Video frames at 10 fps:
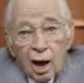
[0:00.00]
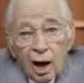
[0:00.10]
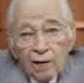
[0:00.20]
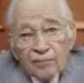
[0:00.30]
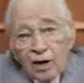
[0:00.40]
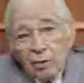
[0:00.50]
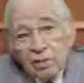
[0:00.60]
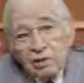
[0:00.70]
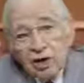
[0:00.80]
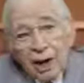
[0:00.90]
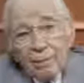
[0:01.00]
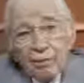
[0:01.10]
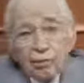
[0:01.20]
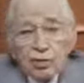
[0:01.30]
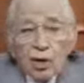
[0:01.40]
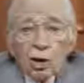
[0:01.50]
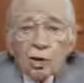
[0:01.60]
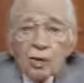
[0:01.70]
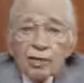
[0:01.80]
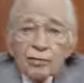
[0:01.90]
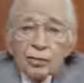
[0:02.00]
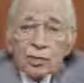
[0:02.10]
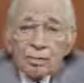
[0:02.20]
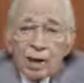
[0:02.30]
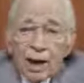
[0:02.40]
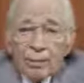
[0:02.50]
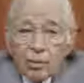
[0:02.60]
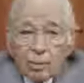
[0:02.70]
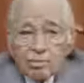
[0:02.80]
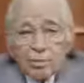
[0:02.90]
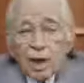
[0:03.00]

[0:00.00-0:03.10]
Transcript: I found the Sabbath was all the way through the Bible.